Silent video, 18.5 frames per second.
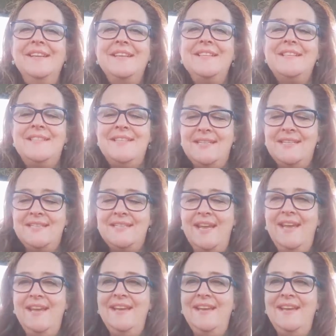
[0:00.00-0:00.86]
Sexy
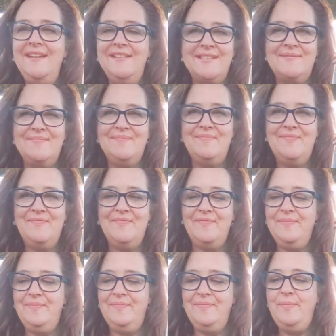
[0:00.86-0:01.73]
hair. It's,
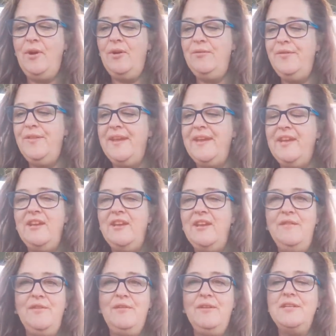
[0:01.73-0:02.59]
well, thank you
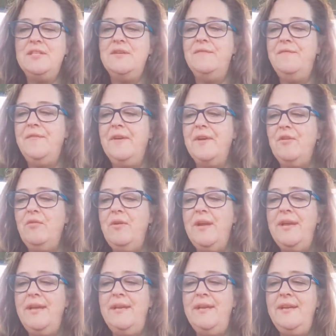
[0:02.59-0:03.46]
if you're into feral
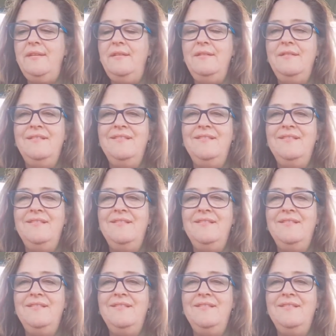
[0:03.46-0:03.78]
hair.